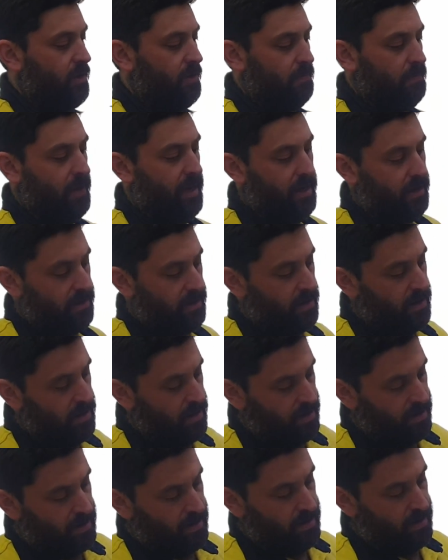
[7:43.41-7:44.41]
But
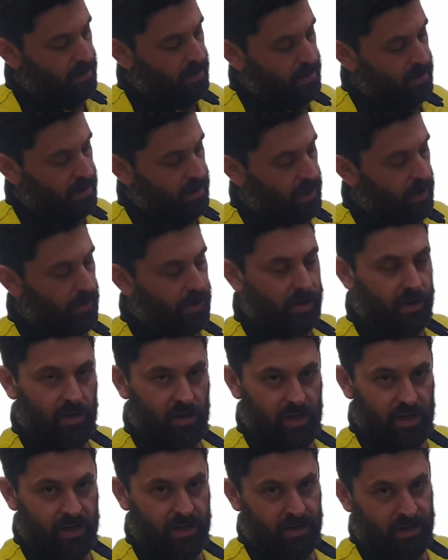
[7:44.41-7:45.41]
go
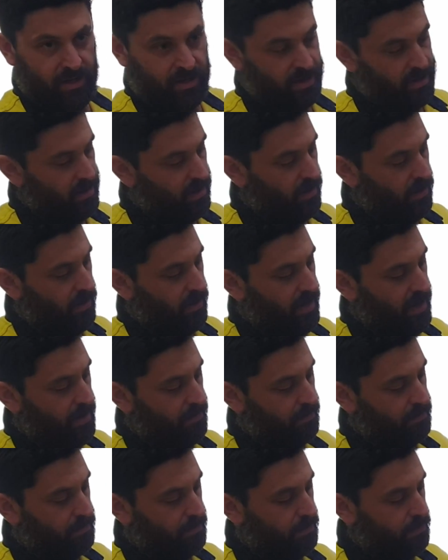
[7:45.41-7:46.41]
online, I'll
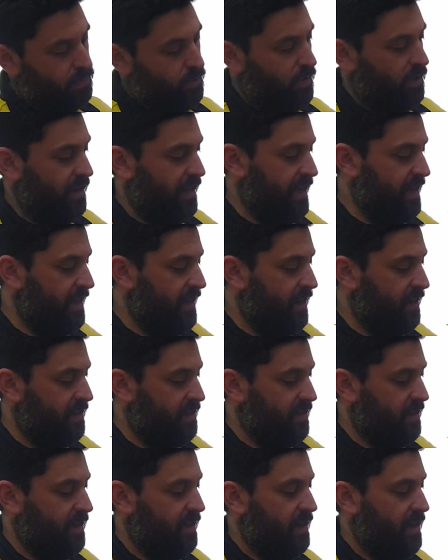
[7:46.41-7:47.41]
put a link into
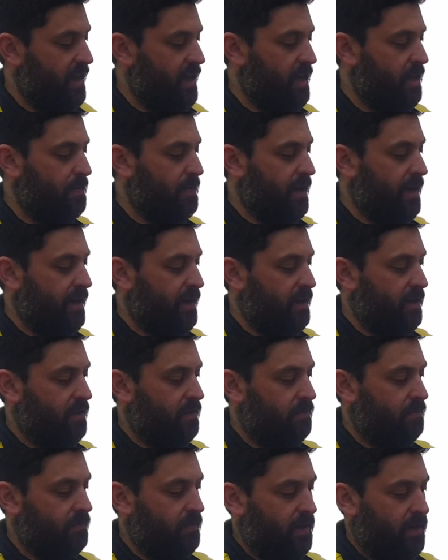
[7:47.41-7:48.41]
the eBay
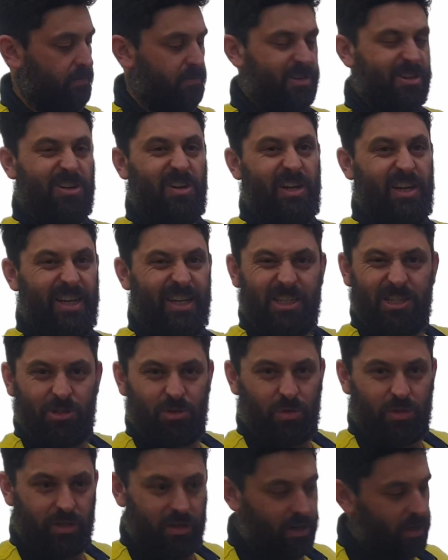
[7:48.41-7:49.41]
Chinese
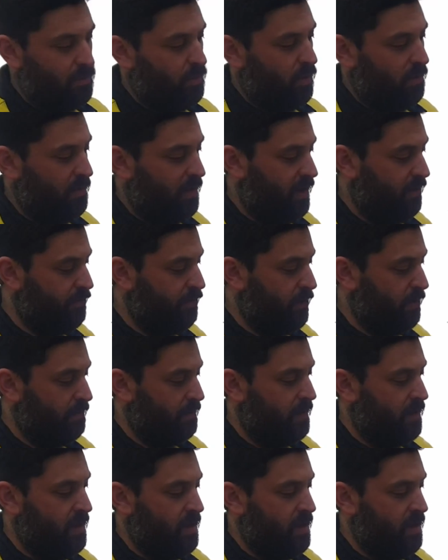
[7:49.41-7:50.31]
store that I bought mine from.